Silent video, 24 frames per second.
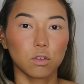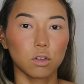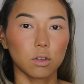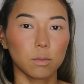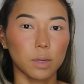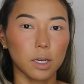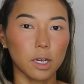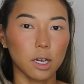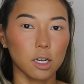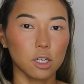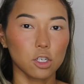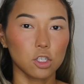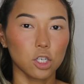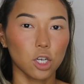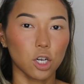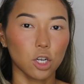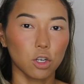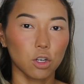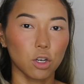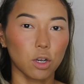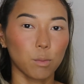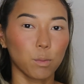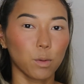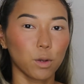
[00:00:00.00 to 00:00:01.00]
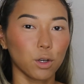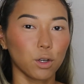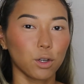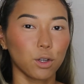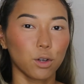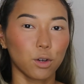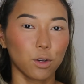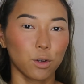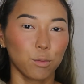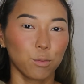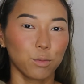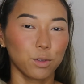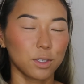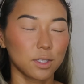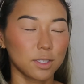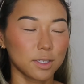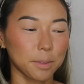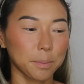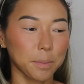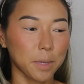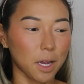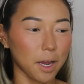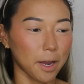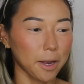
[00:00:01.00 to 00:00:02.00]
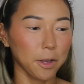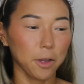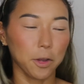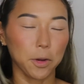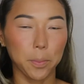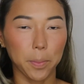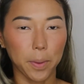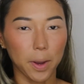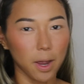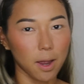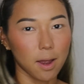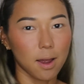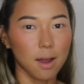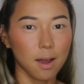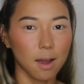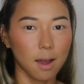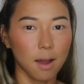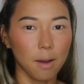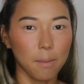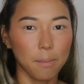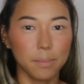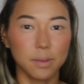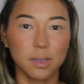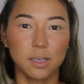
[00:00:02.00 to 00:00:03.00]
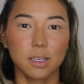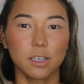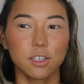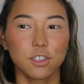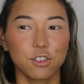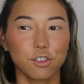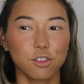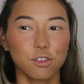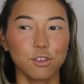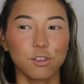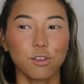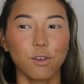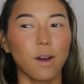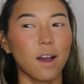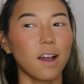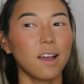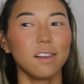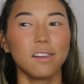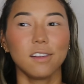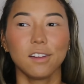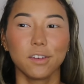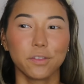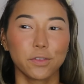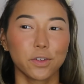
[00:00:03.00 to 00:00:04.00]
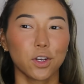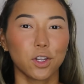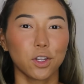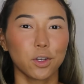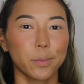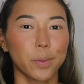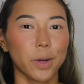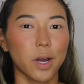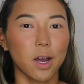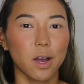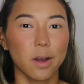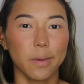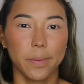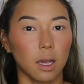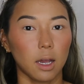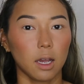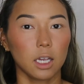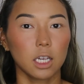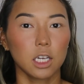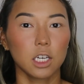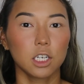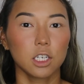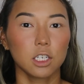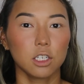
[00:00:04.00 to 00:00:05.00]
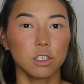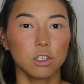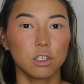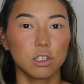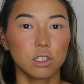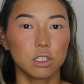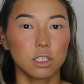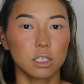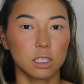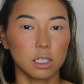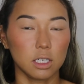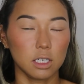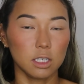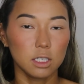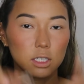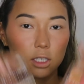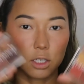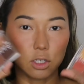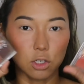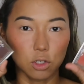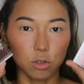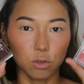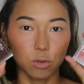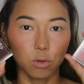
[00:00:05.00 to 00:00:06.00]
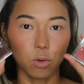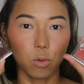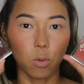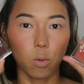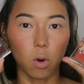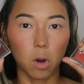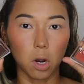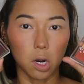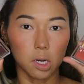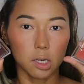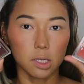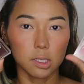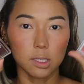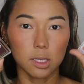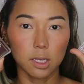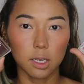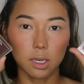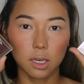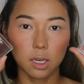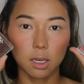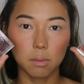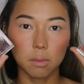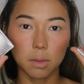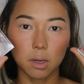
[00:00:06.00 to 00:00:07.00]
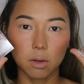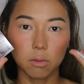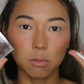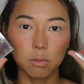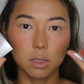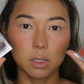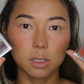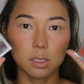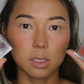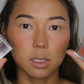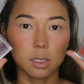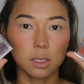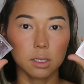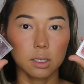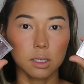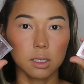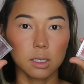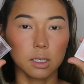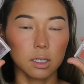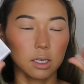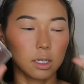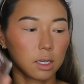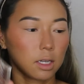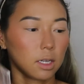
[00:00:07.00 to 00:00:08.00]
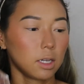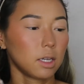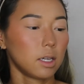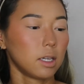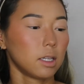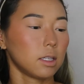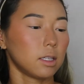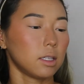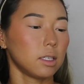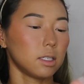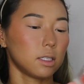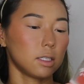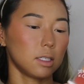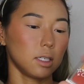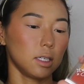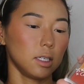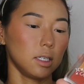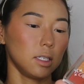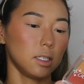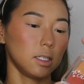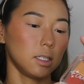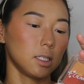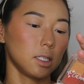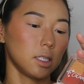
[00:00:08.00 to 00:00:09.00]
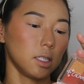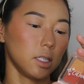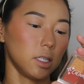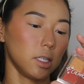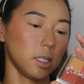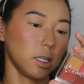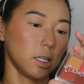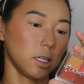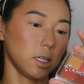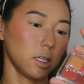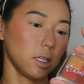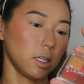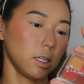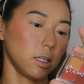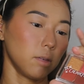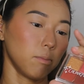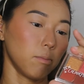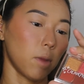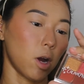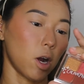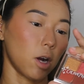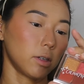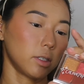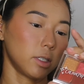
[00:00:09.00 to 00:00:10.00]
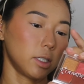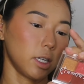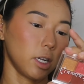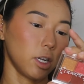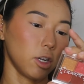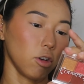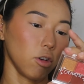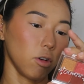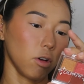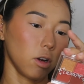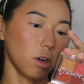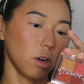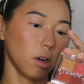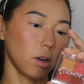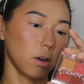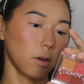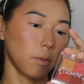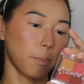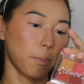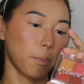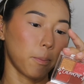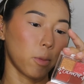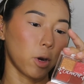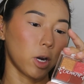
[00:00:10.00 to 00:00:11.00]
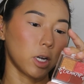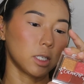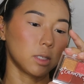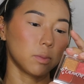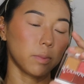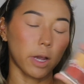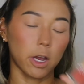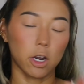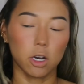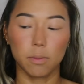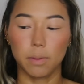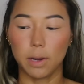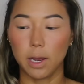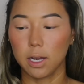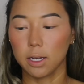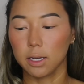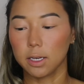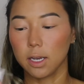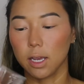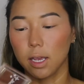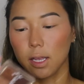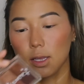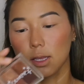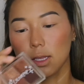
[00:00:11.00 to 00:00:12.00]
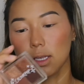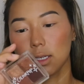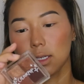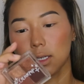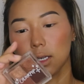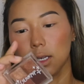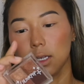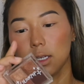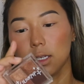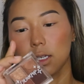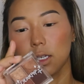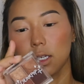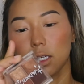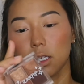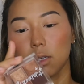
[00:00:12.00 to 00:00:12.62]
For my eyeshadow, I'm gonna go in with some Colourpop because, you know, I love Colourpop. I'm gonna use these new quads that came out recently. This is the mocktail pressed powder palette, and this is a